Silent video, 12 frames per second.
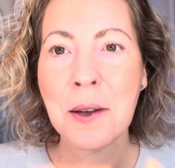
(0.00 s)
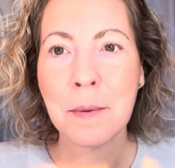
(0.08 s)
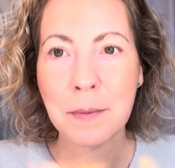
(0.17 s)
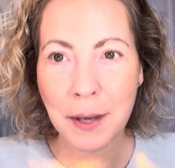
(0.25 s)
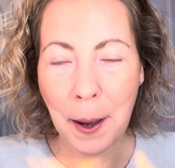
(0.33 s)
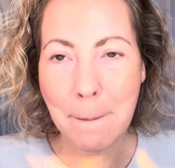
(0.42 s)

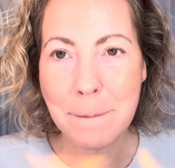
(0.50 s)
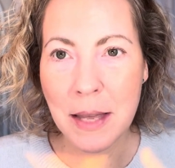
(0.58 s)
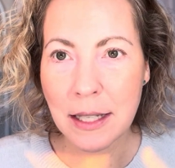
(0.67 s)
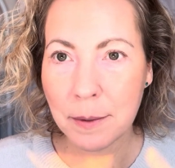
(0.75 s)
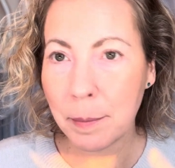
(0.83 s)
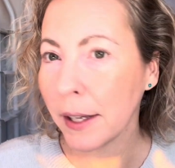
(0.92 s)
Yeah,
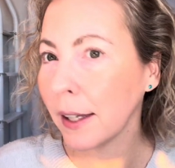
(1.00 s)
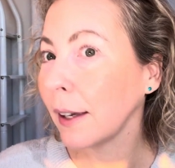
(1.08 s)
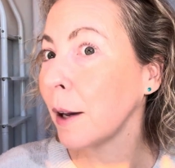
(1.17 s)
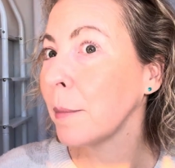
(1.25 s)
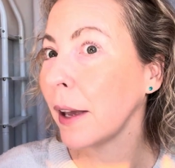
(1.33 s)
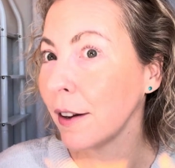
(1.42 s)
this is picking
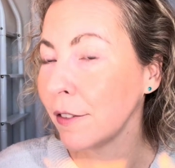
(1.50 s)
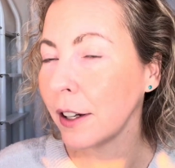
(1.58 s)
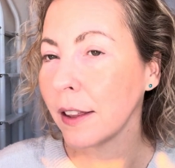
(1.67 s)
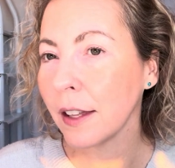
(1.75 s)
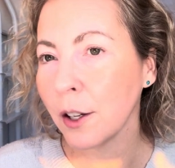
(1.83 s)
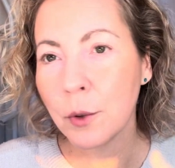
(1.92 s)
up
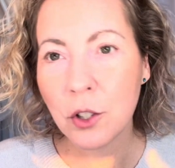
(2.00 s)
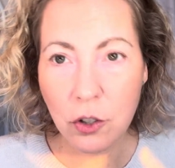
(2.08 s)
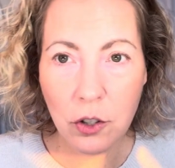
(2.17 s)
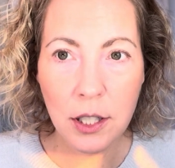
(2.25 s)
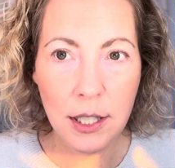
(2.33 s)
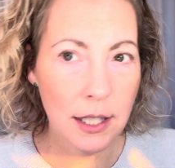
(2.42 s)
everything, which
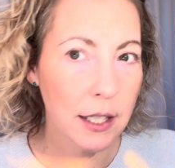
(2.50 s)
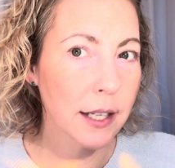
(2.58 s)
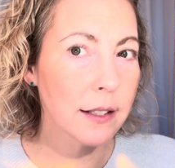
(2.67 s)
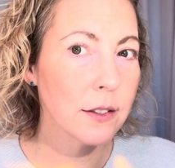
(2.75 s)
is nice.